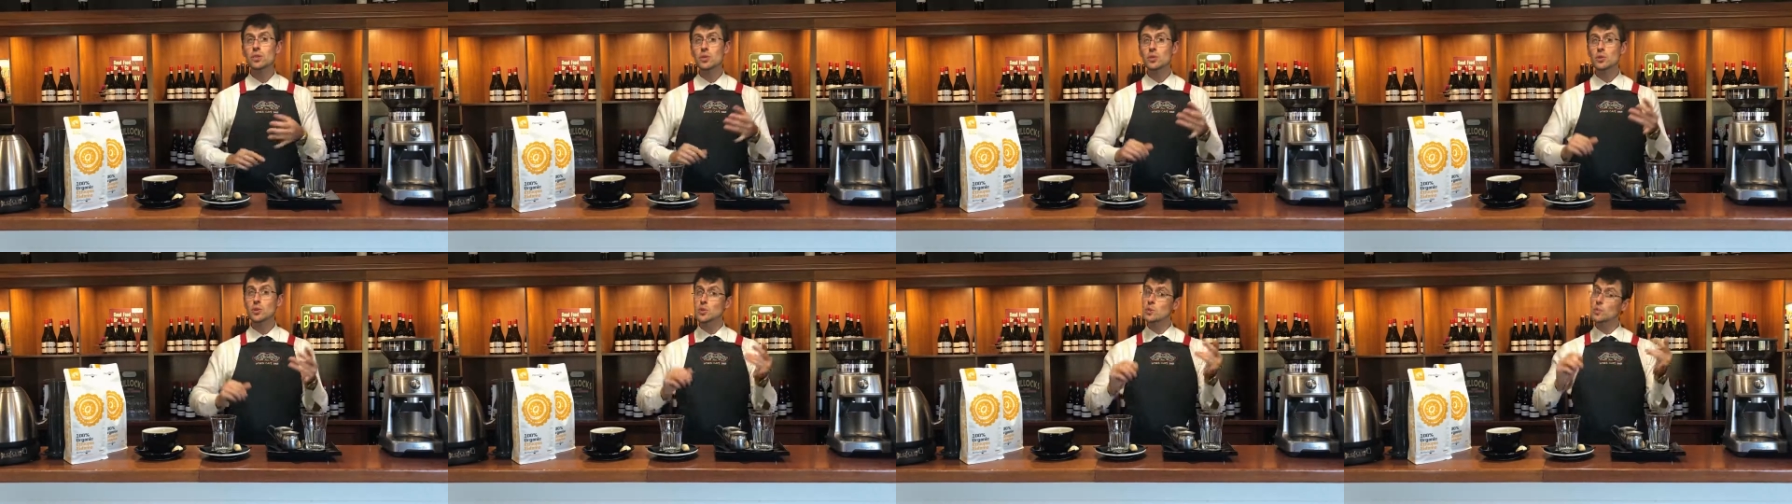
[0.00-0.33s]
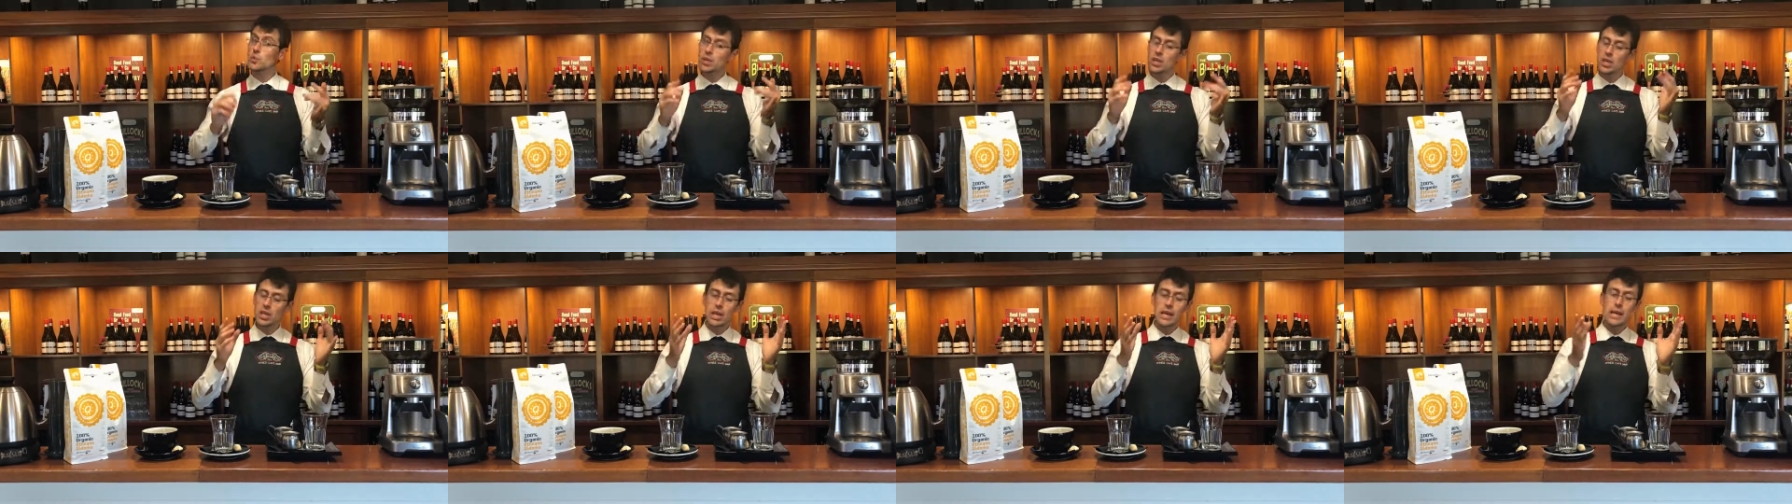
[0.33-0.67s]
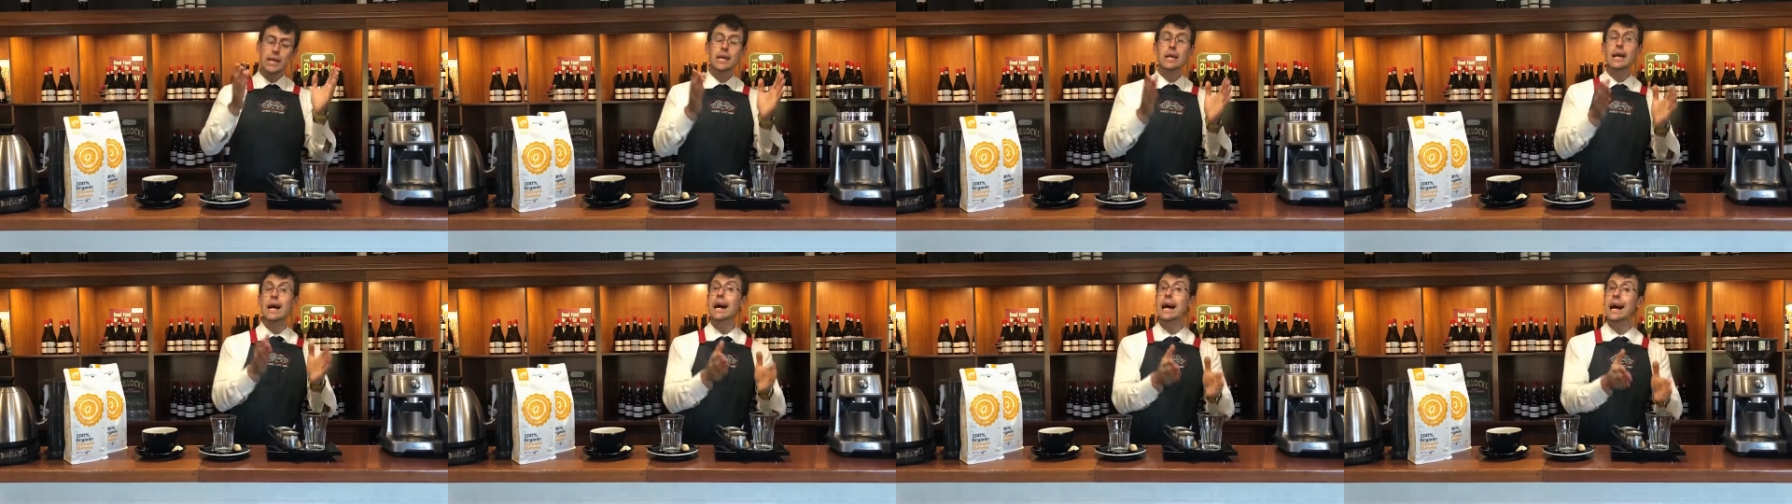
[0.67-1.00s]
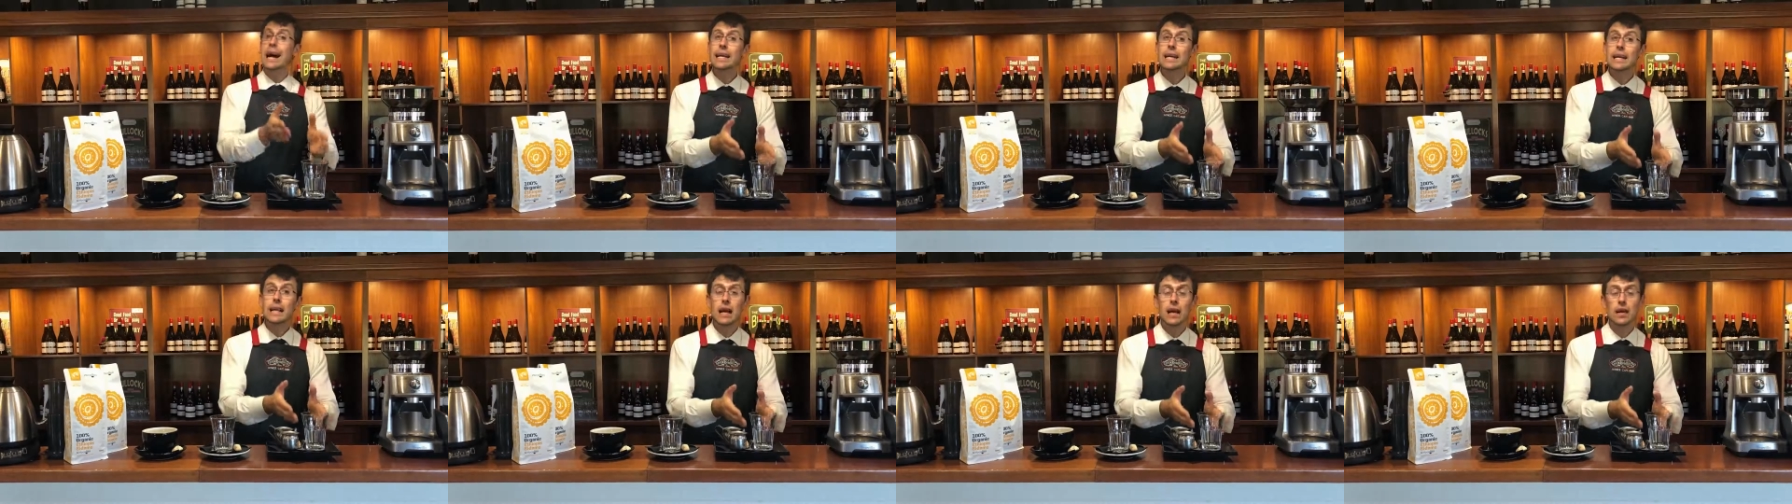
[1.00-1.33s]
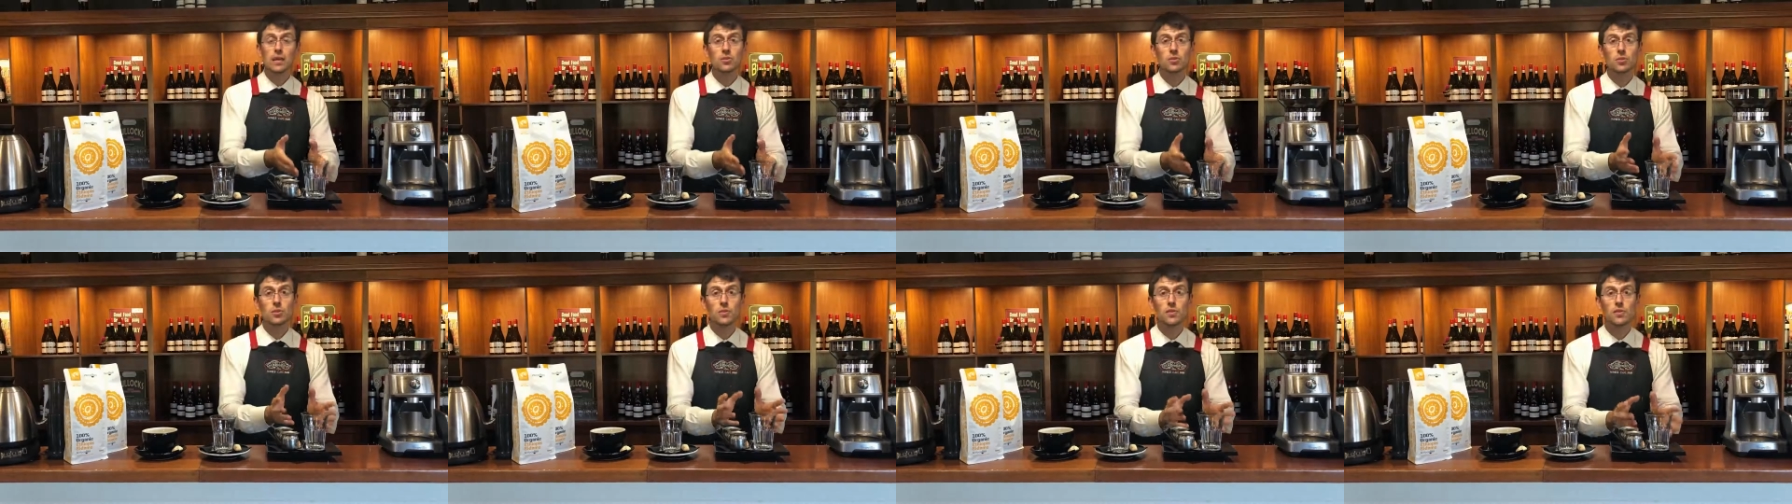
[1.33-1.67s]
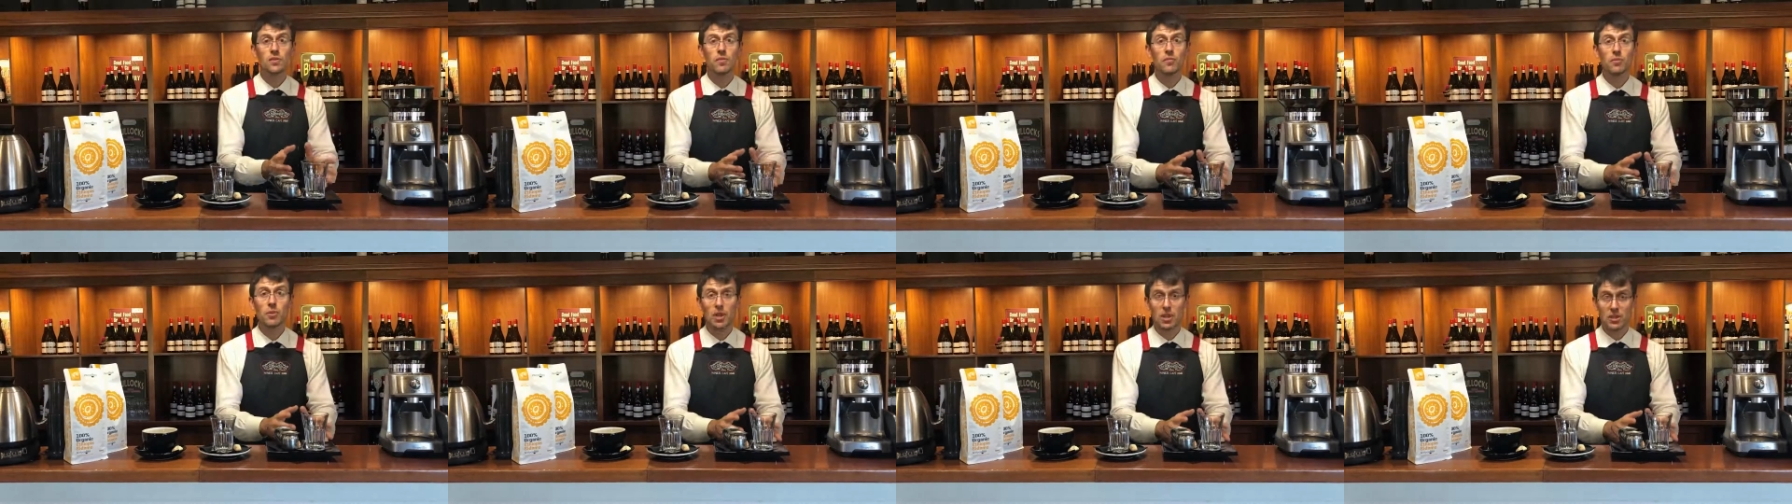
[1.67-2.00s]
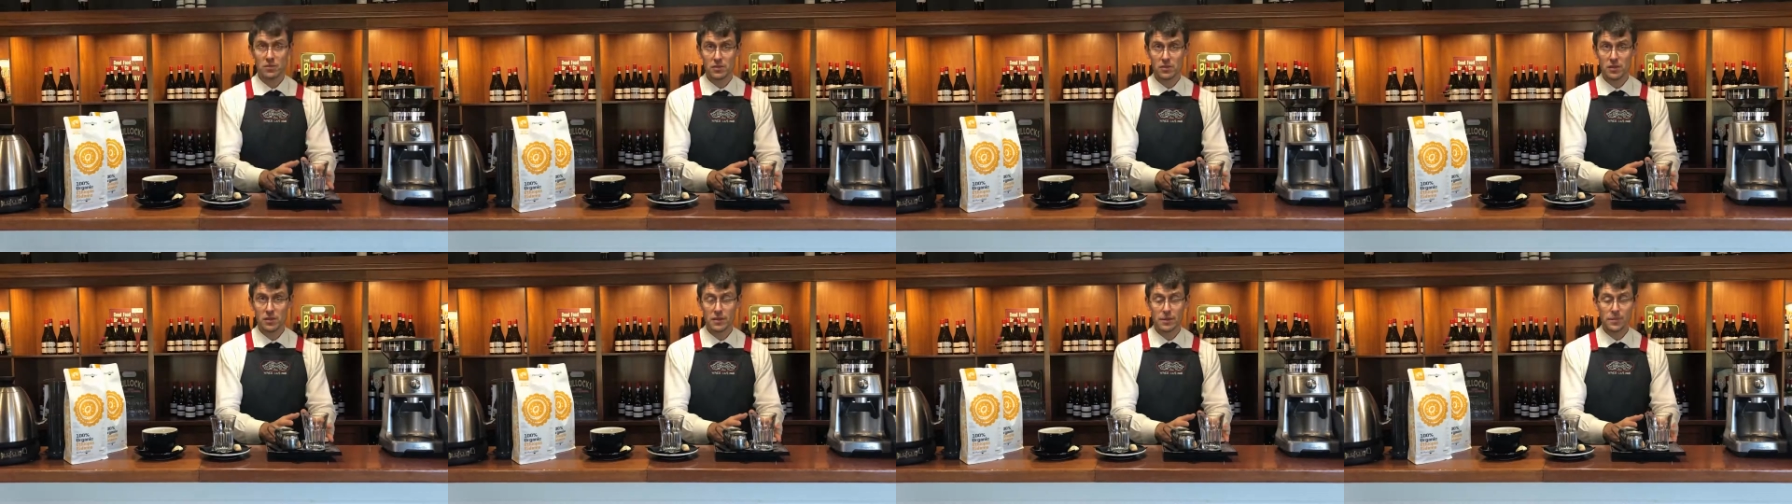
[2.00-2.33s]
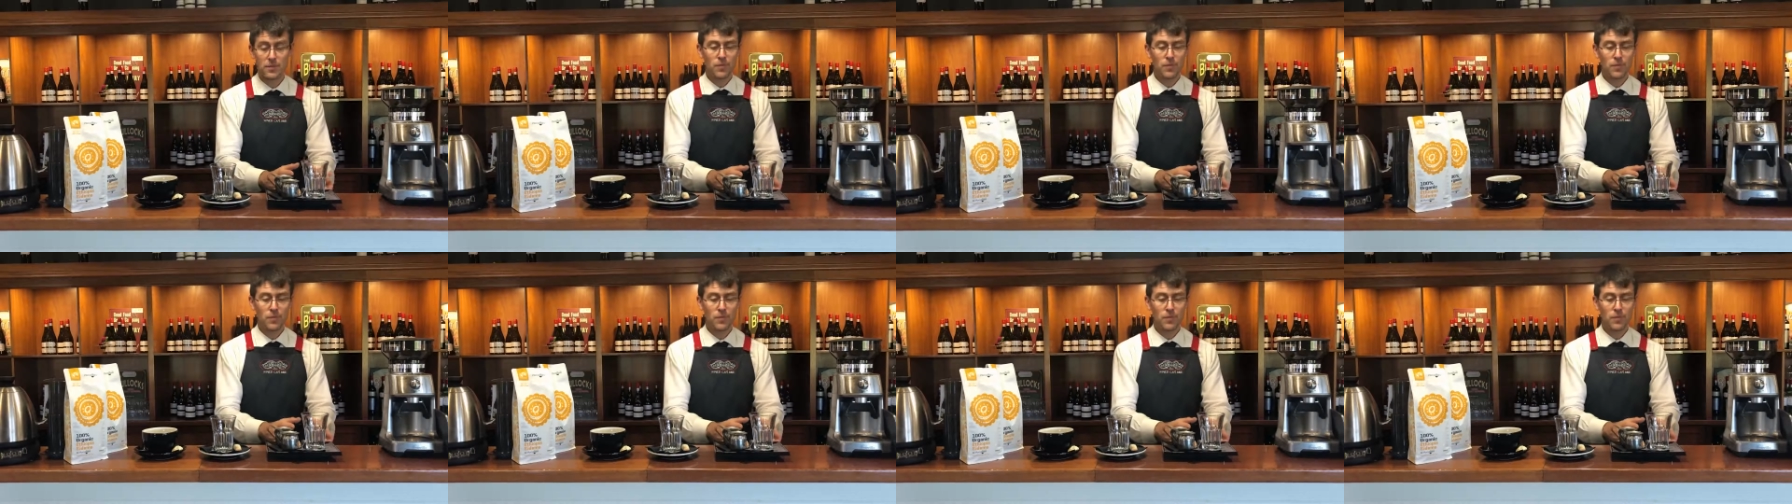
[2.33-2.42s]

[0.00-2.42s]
it could be a glass of milk.